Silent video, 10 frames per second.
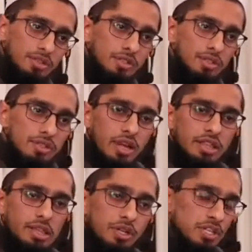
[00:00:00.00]
right?
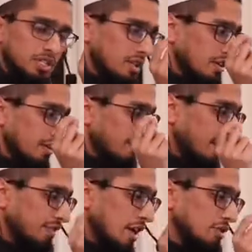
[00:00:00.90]
They reached
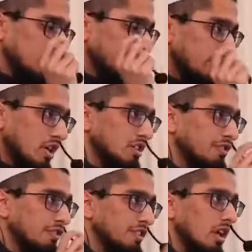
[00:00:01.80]

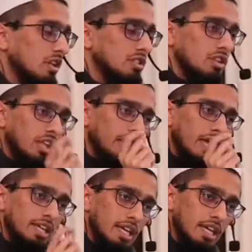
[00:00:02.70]
$5,450, and on that
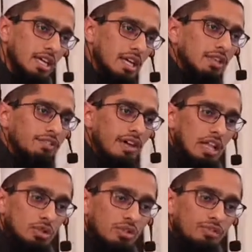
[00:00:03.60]
day, the
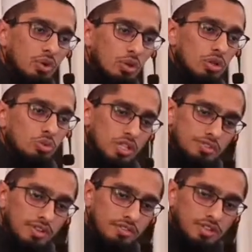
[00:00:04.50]
value of gold was
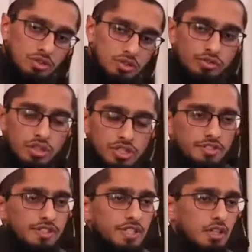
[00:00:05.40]

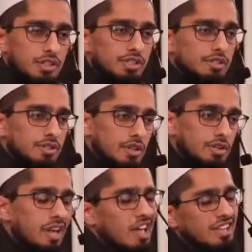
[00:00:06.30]
$5,450,
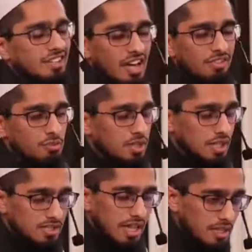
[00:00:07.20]
right? It doesn't have to be
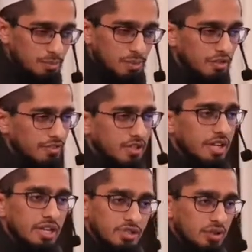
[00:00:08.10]
exactly perfect, right?
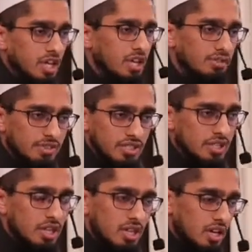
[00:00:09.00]
It's okay if there's
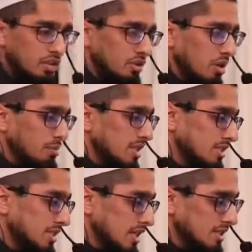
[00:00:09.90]
a best
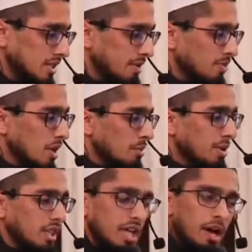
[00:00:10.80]
guess here,
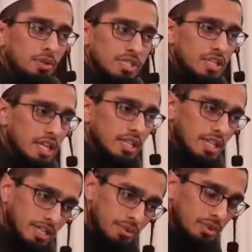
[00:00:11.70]
but that was the date that
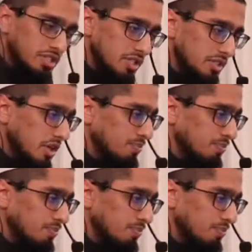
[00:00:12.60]
he reached nisab.